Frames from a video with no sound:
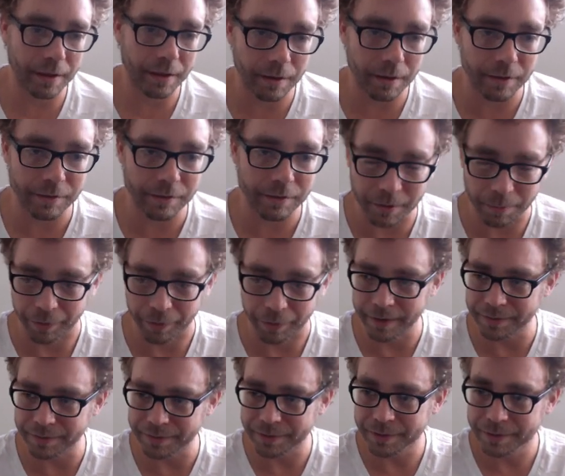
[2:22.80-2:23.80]
Is it the
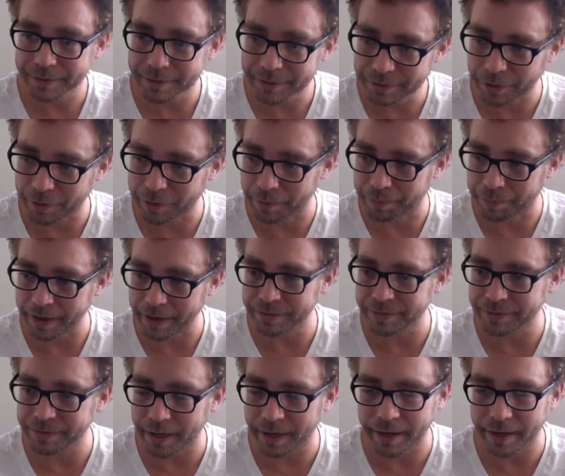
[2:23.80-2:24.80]
Braves? So are the
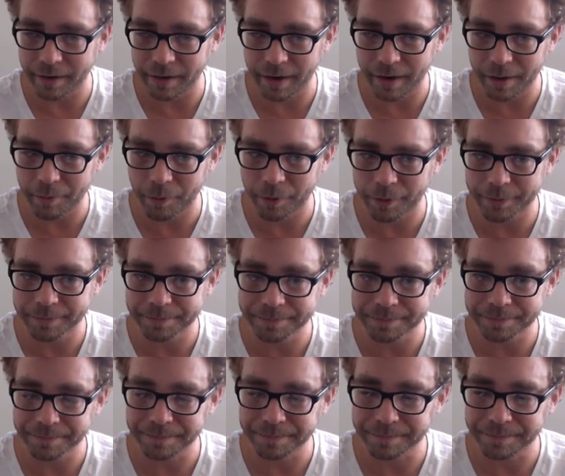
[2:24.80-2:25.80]
Braves not in it anymore?
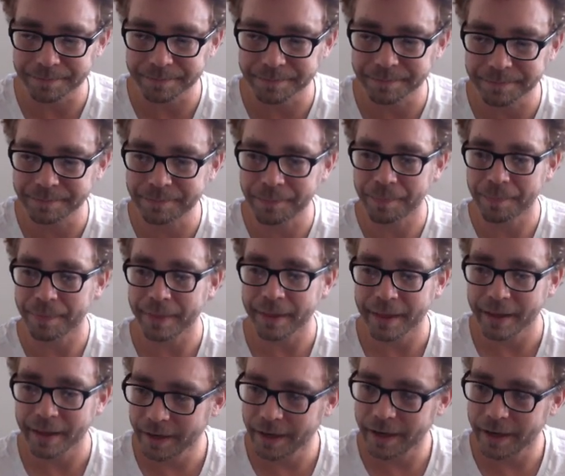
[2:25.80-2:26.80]

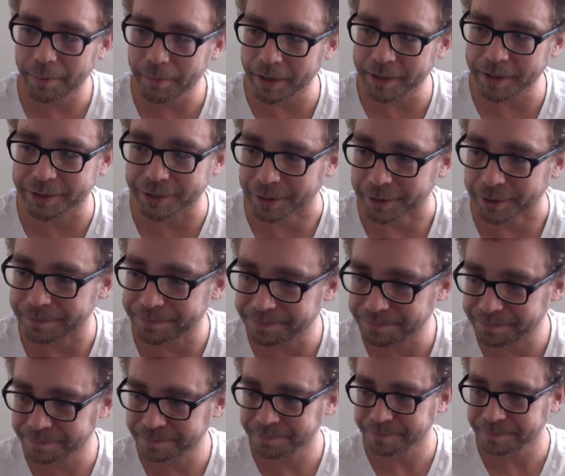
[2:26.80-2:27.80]
I'm not sure.
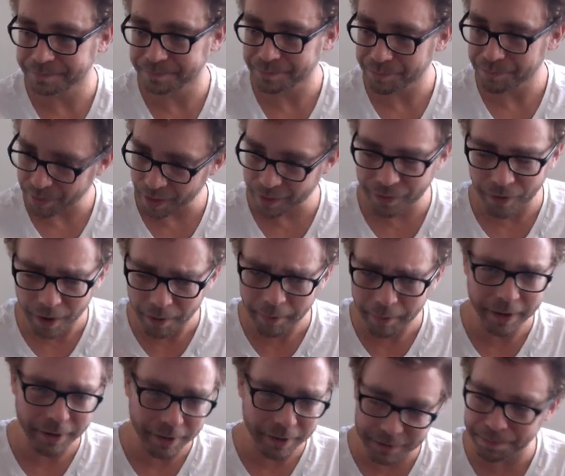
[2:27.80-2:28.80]

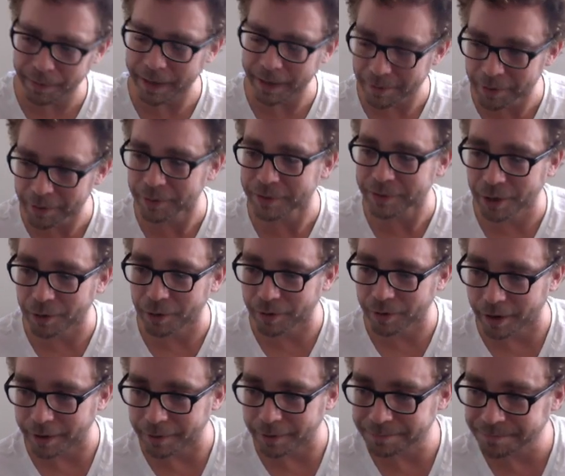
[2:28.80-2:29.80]
Thonmaker, explain to me what's going
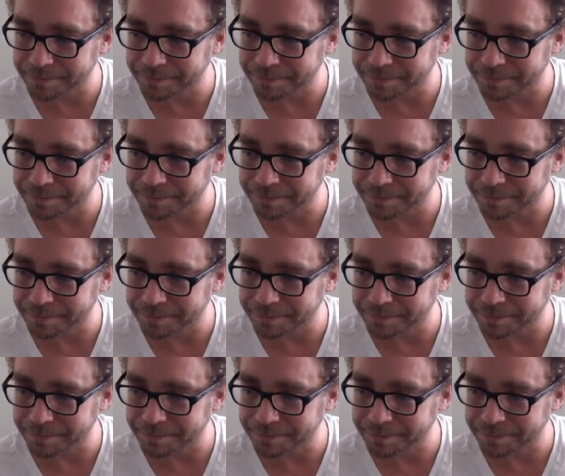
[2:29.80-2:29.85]
on.